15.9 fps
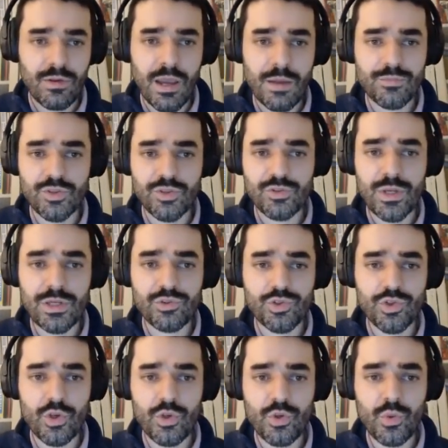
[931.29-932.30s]
I'm just going to
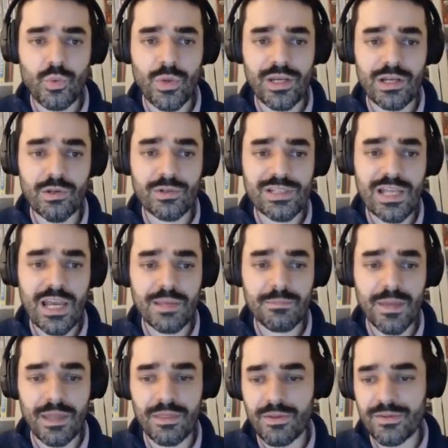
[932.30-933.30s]
show you what it looks like
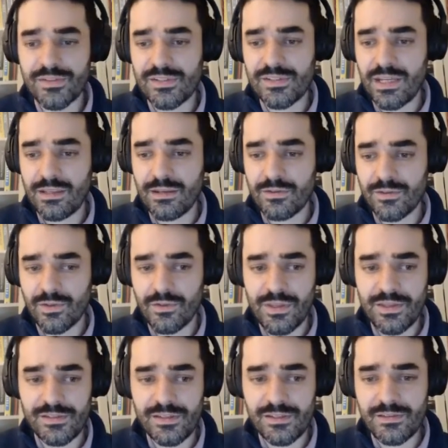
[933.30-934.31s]
behind the scene. So
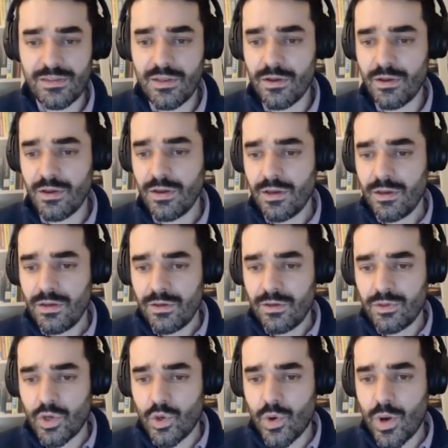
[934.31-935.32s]
this is the
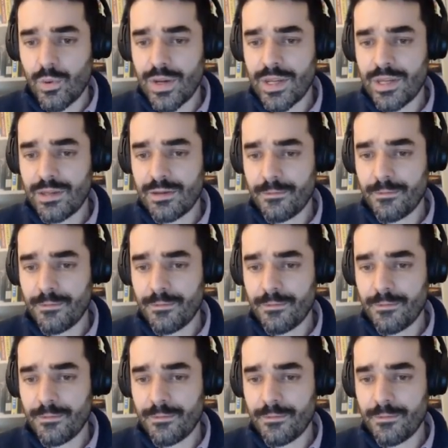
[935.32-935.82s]
query,